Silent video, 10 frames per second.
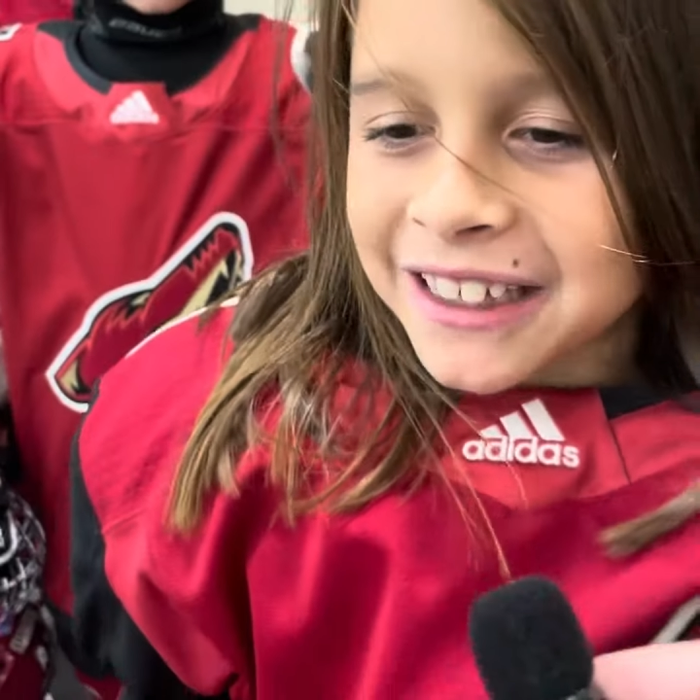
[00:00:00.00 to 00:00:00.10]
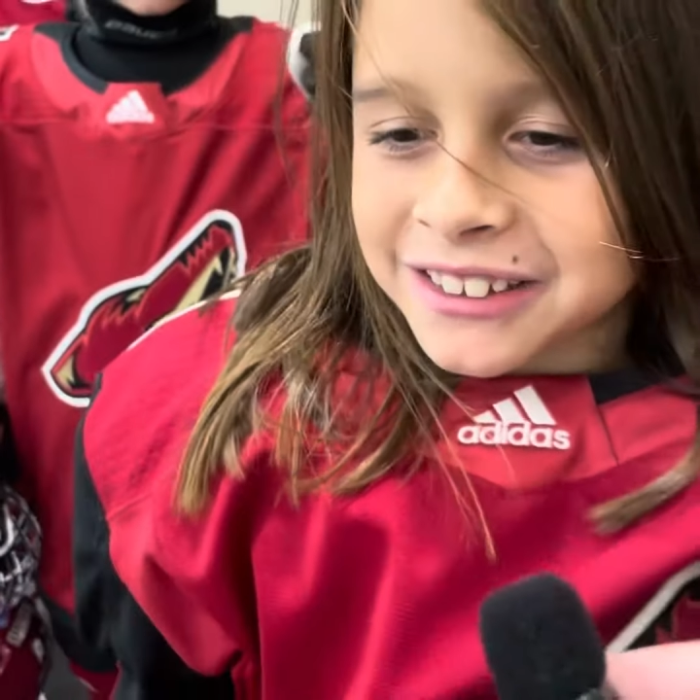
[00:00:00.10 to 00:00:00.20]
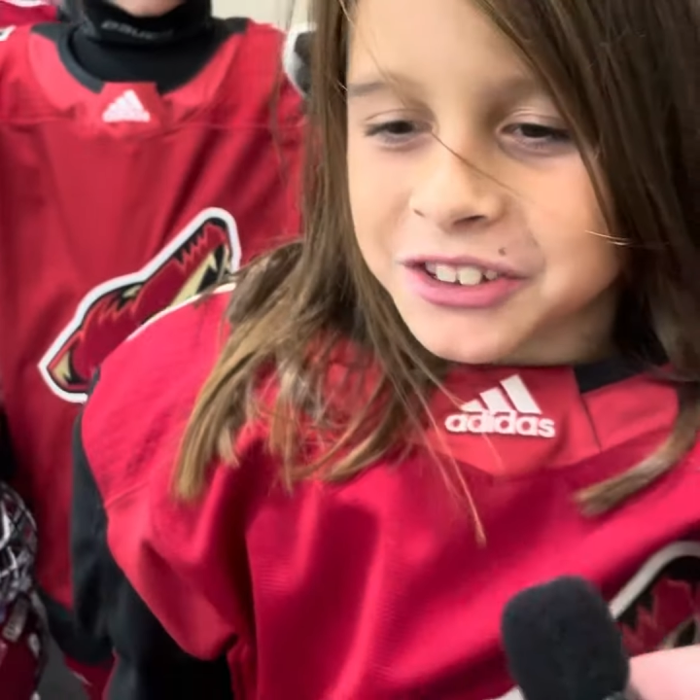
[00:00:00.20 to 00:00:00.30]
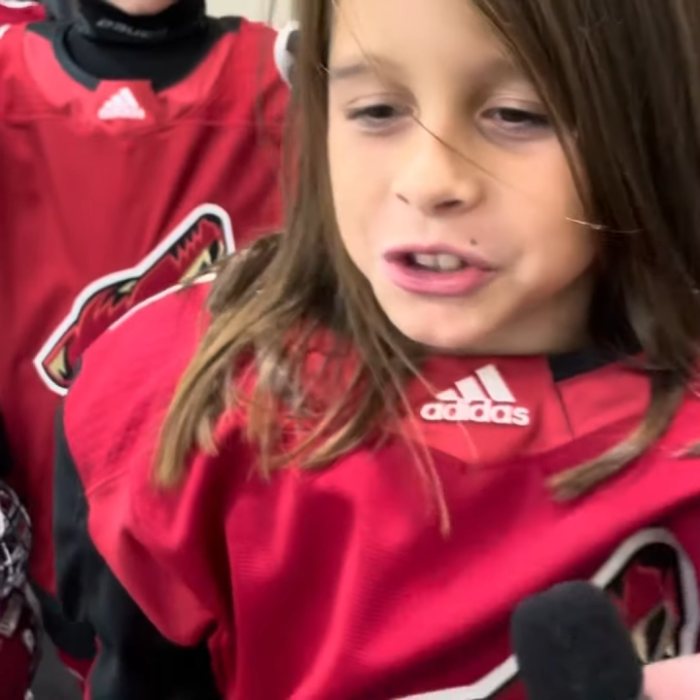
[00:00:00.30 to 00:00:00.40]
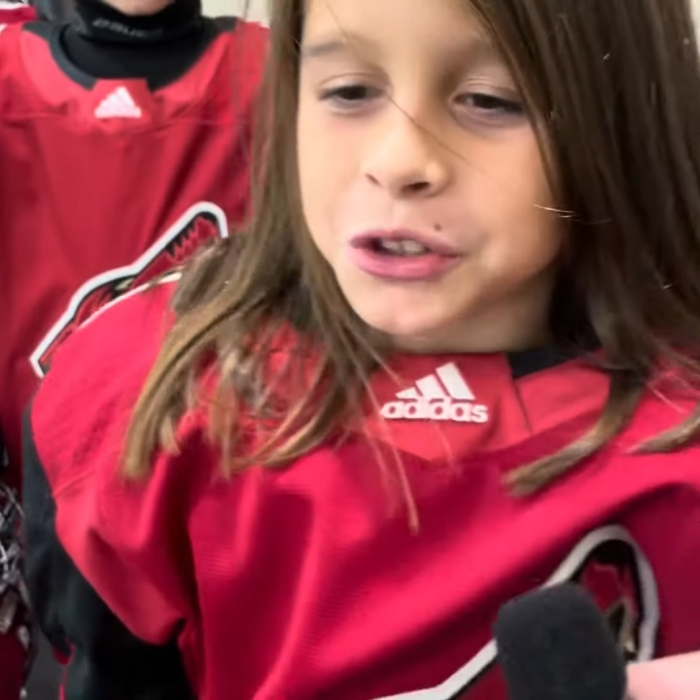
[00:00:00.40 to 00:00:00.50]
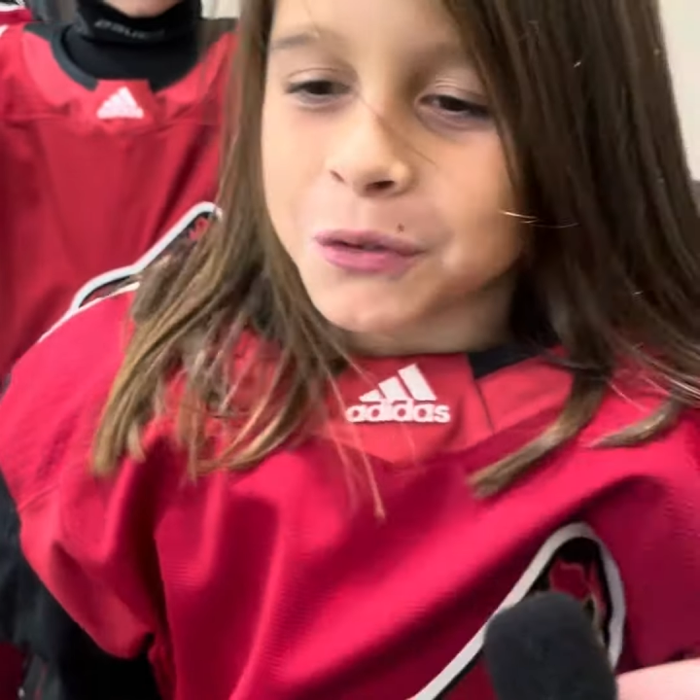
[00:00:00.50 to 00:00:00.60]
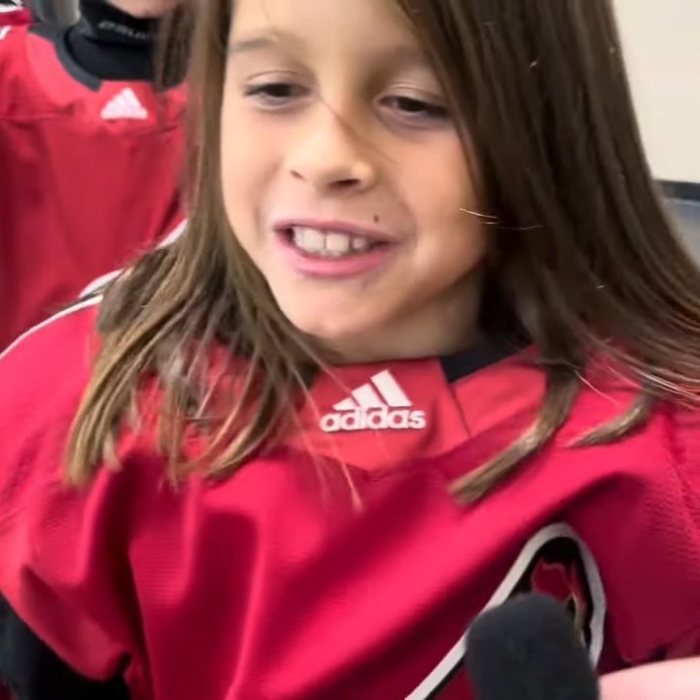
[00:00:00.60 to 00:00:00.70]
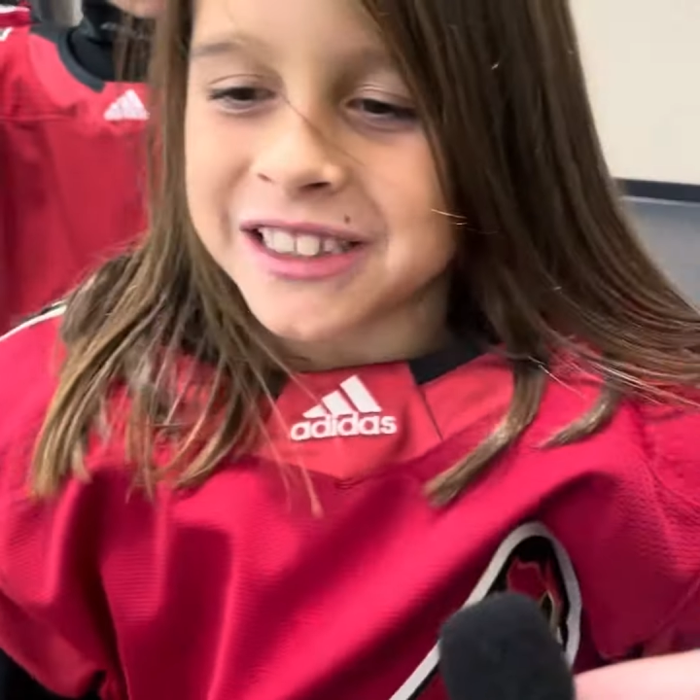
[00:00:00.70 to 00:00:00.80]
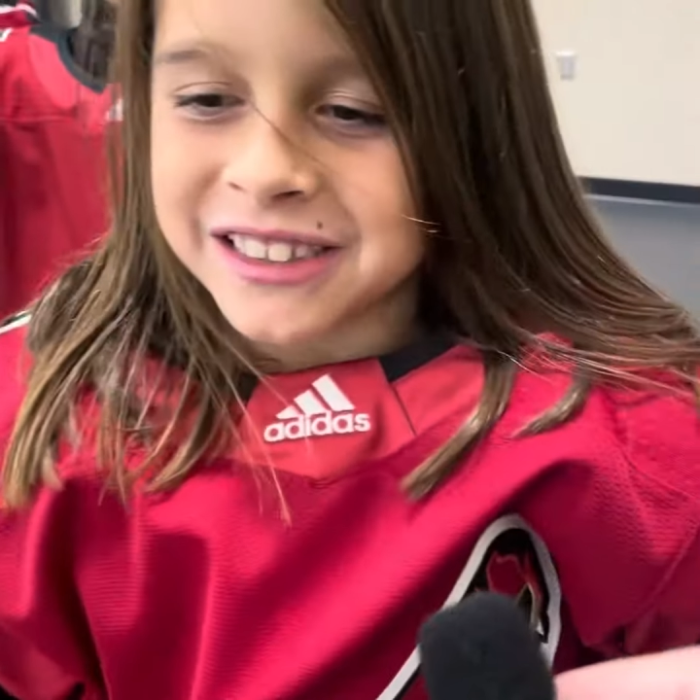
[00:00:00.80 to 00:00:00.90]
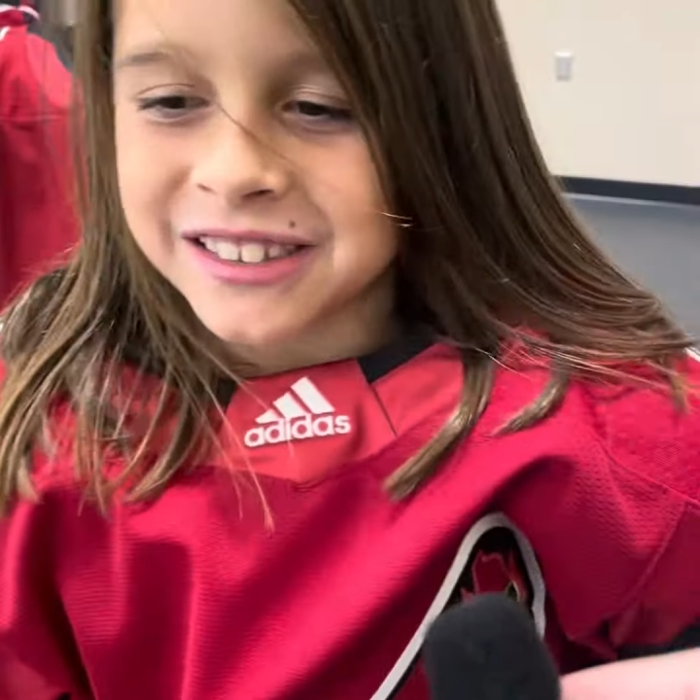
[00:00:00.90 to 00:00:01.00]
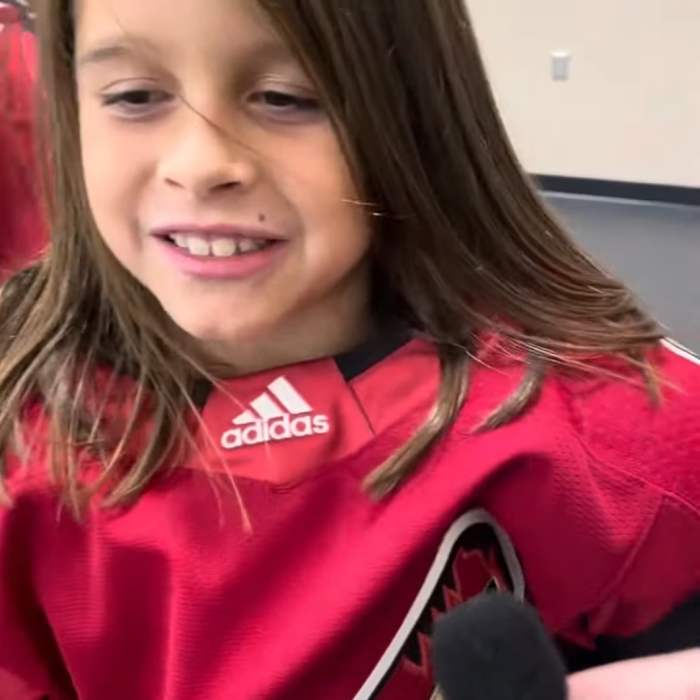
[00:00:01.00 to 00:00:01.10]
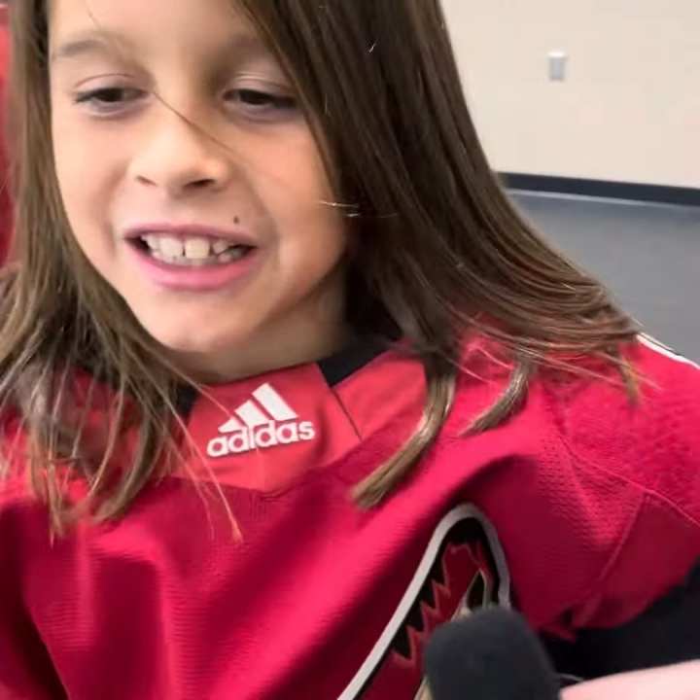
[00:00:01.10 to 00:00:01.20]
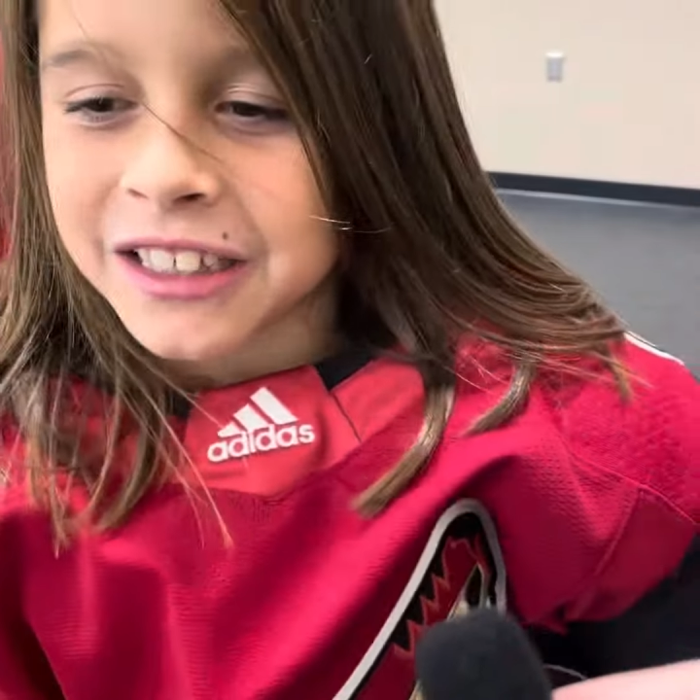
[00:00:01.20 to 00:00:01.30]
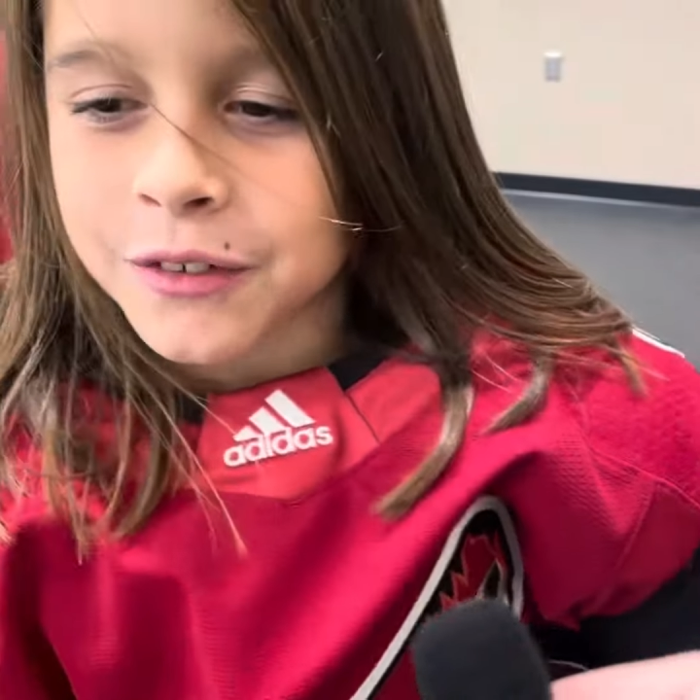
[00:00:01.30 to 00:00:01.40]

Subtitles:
suit with extended